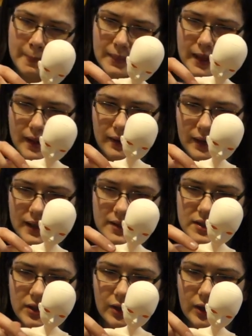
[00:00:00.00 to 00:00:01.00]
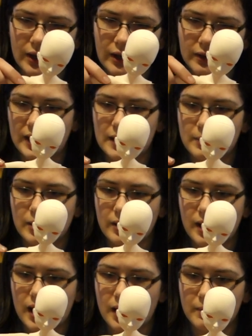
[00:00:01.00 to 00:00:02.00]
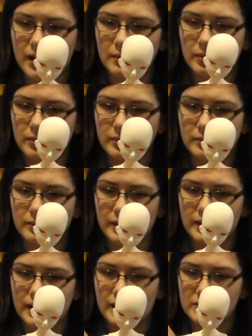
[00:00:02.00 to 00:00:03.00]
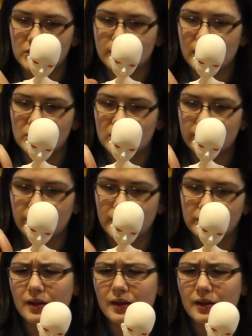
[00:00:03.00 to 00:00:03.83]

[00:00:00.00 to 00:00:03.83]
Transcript: that lets her keep her arm up without too much effort.